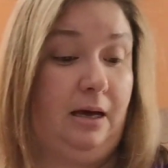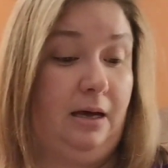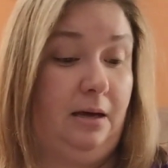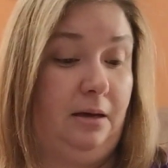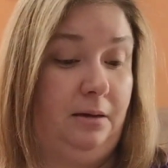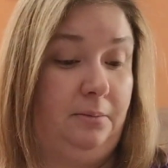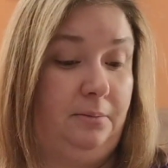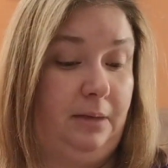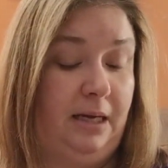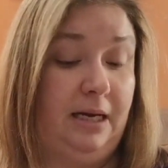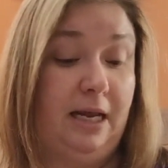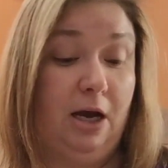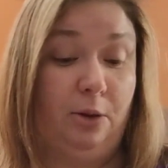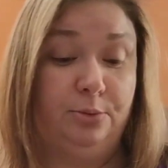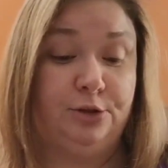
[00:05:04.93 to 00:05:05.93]
Um,
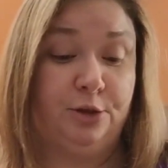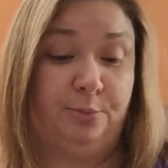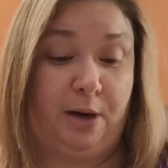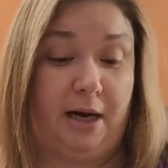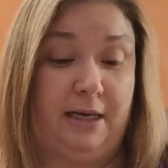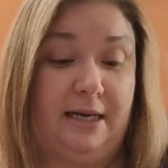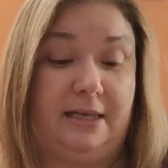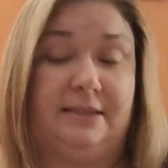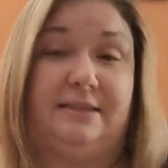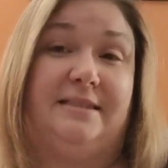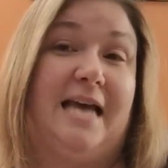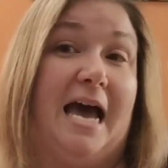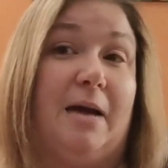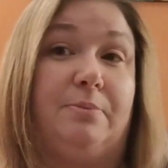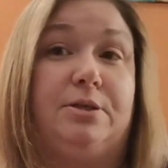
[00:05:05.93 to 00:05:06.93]
it helps your body
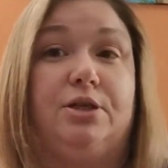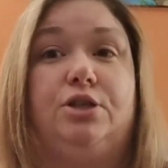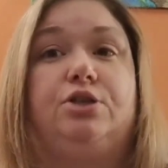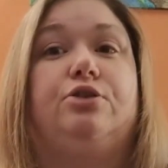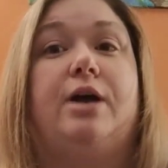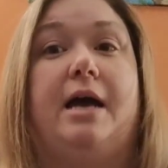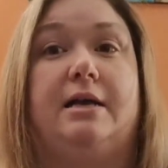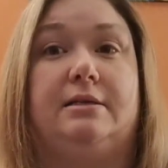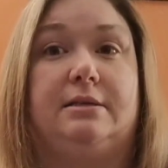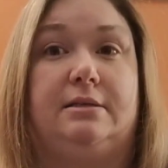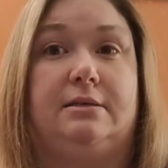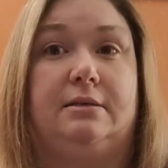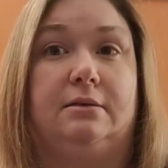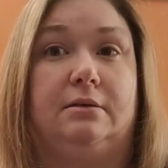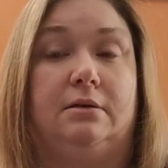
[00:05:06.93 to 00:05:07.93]
adapt to
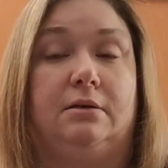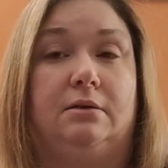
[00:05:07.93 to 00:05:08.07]
stress